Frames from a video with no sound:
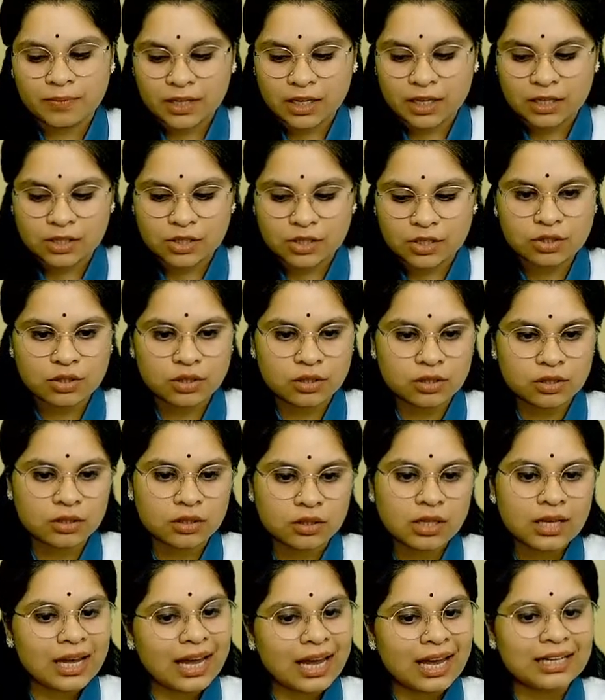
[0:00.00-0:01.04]
Understood?
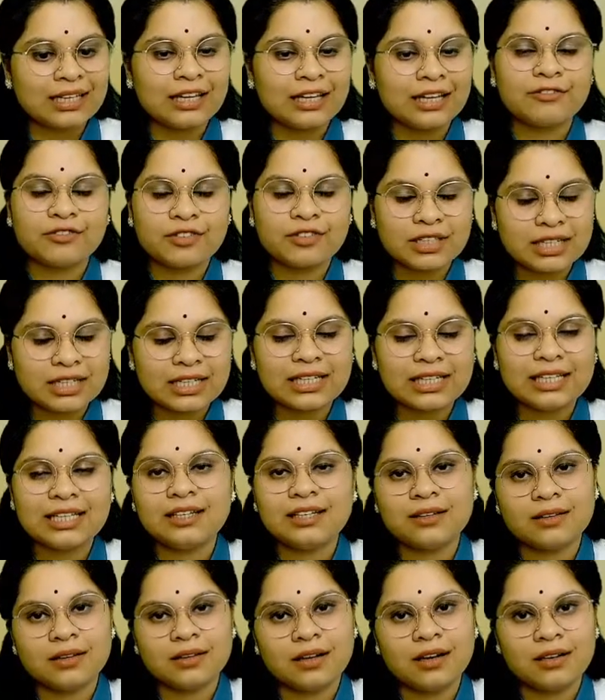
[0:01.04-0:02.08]
And they've really